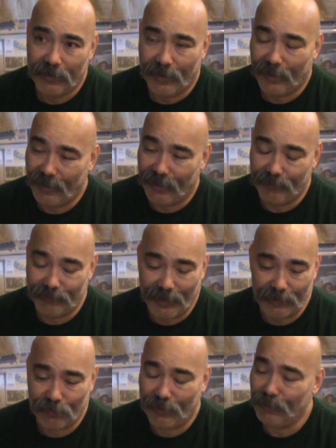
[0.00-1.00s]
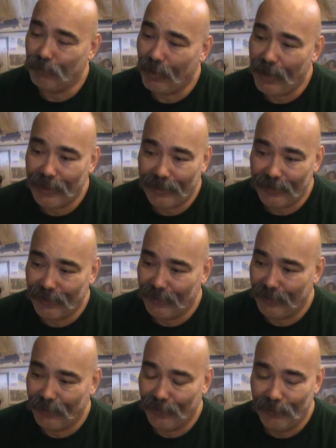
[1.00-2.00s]
Not trying to brag.
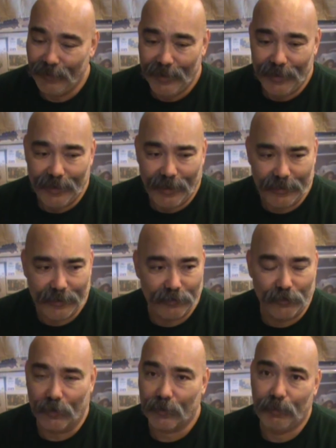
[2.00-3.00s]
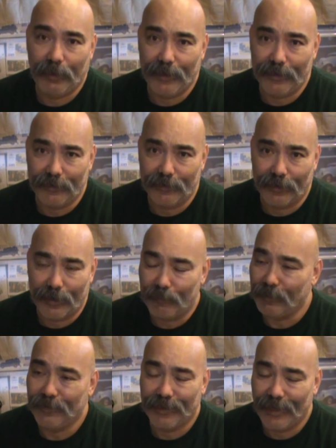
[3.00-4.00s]
I think Dirk Pitt and a
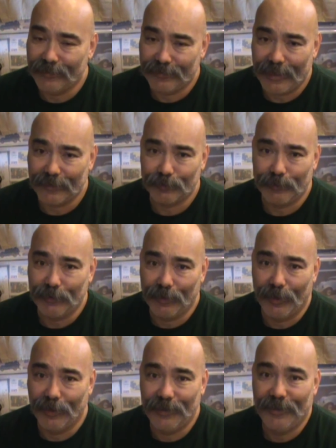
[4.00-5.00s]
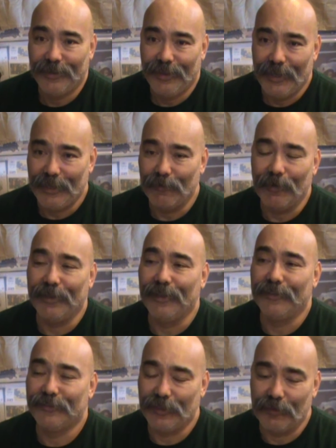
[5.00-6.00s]
couple other guys asked me, they wanted
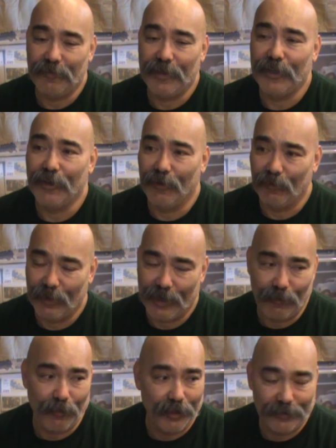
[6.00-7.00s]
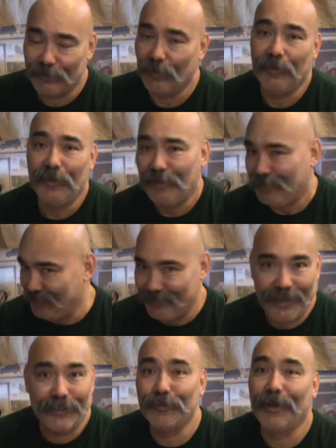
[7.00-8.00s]
to see a video on what I won. So
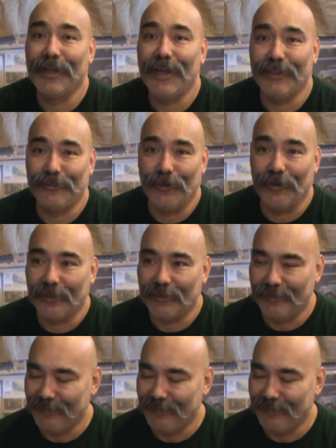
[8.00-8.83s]
that's what I got, Dirk.